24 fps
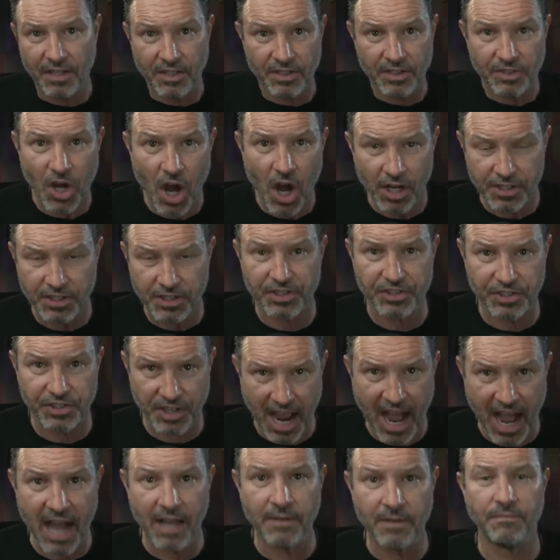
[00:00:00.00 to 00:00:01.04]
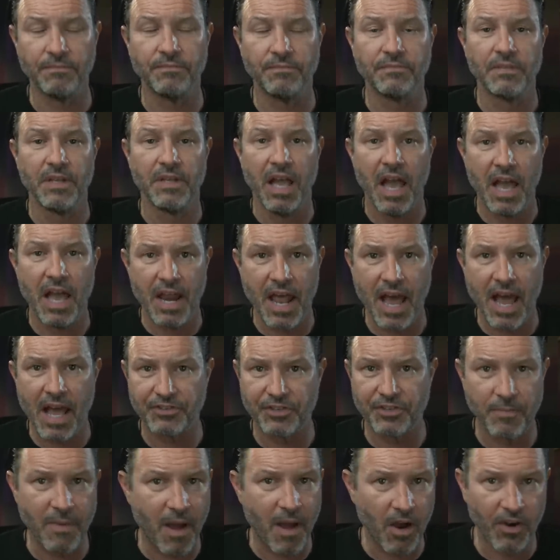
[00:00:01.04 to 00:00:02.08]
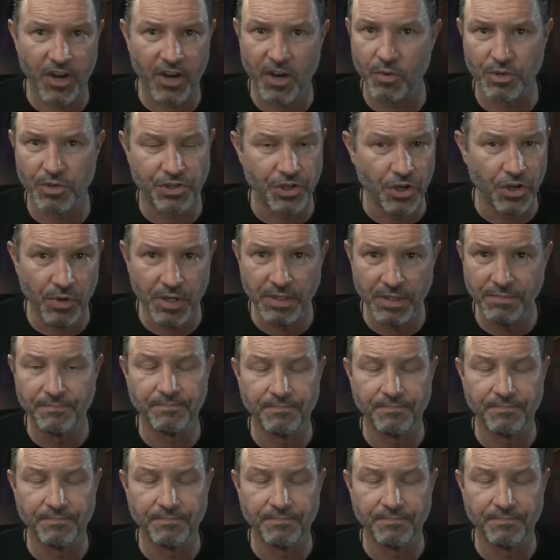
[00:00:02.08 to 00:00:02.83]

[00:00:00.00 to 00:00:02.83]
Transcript: talked to Scott and asked him how he was doing,